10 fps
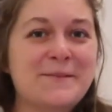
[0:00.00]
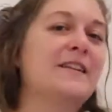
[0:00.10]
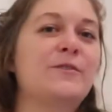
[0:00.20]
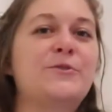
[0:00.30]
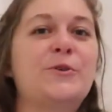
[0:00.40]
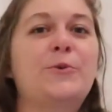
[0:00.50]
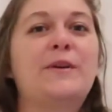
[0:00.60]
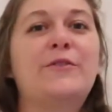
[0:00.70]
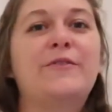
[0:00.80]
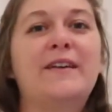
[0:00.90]
And also
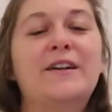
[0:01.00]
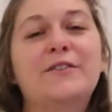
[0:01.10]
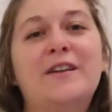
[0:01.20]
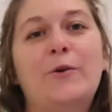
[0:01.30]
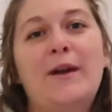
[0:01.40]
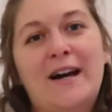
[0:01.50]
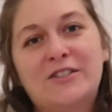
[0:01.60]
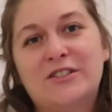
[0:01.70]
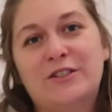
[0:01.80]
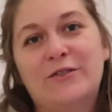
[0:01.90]
we fear the
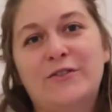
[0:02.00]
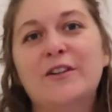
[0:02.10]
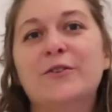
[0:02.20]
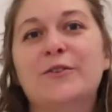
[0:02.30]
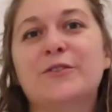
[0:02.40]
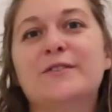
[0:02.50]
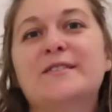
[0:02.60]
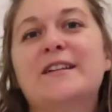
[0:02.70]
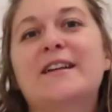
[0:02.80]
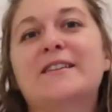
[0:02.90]
reaction of others
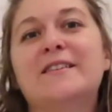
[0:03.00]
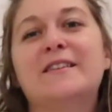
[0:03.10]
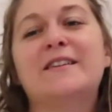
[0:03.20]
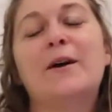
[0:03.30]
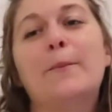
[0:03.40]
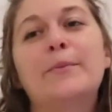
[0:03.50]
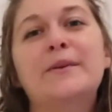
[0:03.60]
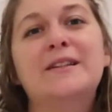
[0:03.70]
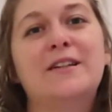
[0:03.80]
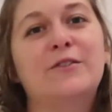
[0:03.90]
and the
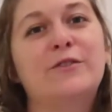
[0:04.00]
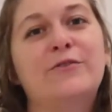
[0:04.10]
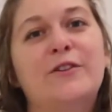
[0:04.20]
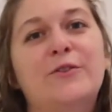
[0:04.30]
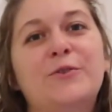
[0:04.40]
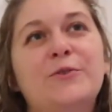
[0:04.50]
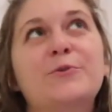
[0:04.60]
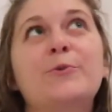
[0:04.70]
opinion of others,